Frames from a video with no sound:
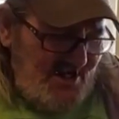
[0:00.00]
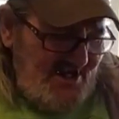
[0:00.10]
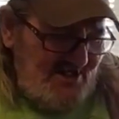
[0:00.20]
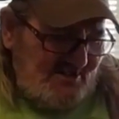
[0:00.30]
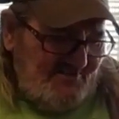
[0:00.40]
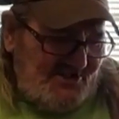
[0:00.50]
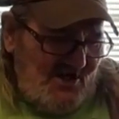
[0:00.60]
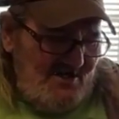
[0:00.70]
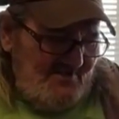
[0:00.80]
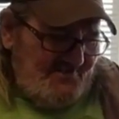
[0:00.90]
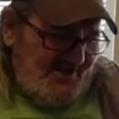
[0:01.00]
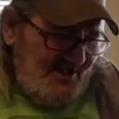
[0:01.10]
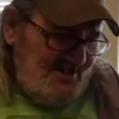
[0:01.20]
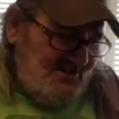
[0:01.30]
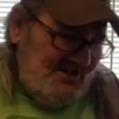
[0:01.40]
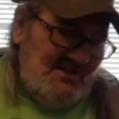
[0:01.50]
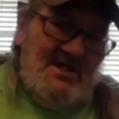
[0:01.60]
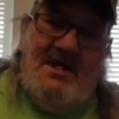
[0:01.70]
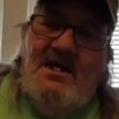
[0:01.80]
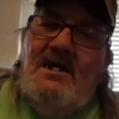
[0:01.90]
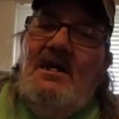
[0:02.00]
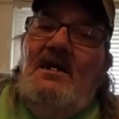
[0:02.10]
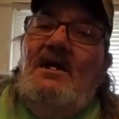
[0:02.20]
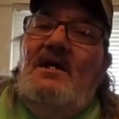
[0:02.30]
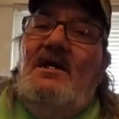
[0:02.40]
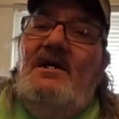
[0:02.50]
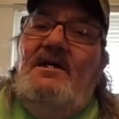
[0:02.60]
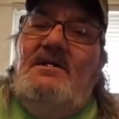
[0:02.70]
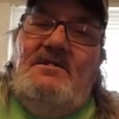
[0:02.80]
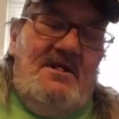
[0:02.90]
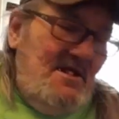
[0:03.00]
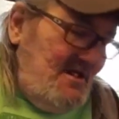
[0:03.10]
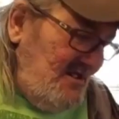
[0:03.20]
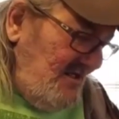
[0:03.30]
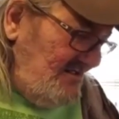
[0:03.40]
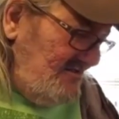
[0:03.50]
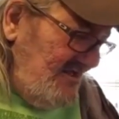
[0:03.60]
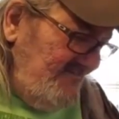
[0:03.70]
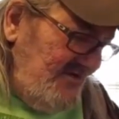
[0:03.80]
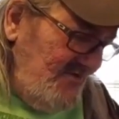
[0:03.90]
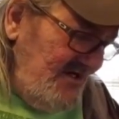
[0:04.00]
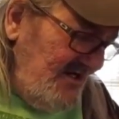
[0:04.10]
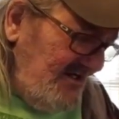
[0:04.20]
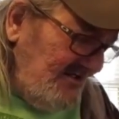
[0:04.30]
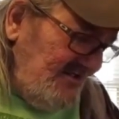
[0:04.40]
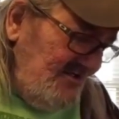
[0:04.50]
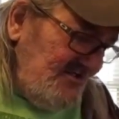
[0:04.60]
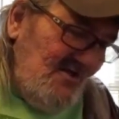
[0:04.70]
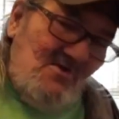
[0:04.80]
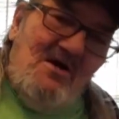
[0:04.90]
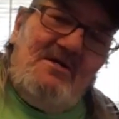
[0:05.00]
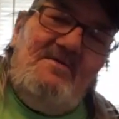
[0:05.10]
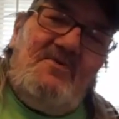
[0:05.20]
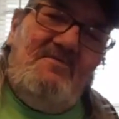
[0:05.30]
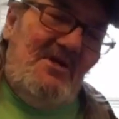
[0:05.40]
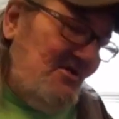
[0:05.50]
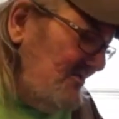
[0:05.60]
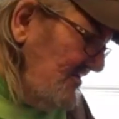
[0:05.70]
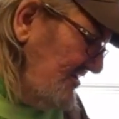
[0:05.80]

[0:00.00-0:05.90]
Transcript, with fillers: it has some side effects, and let me read it because there's a lot of information